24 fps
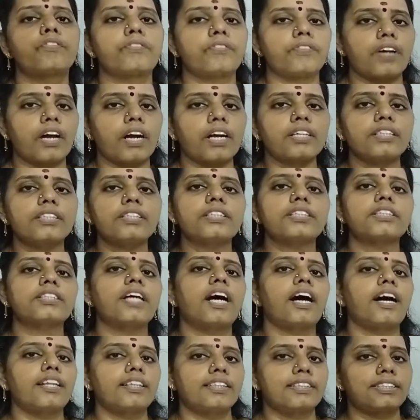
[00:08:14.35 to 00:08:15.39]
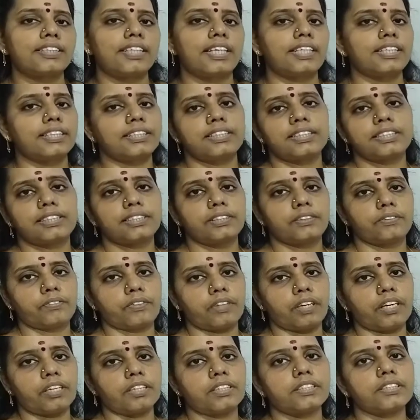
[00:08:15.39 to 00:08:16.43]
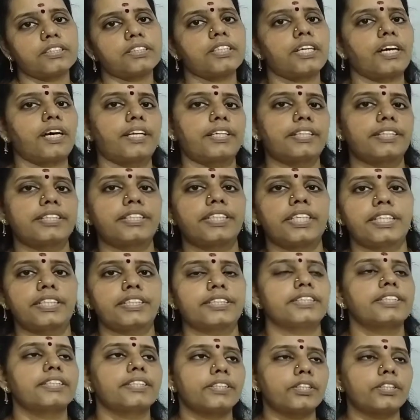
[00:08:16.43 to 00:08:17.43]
Franz Alsace. Franz Alsace.